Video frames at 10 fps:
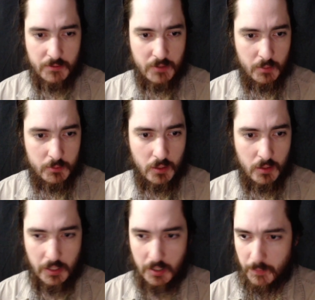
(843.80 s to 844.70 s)
that I'm
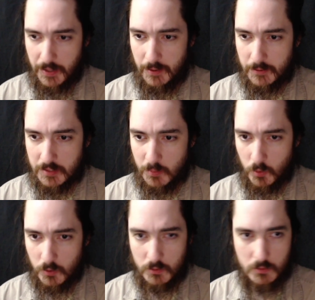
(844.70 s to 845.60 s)
talking about, and then
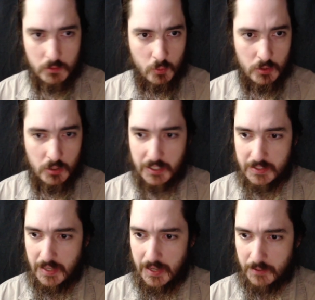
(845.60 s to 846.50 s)
we'll look at
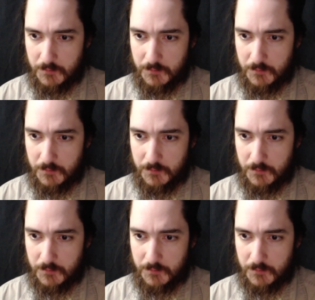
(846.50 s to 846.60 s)
that.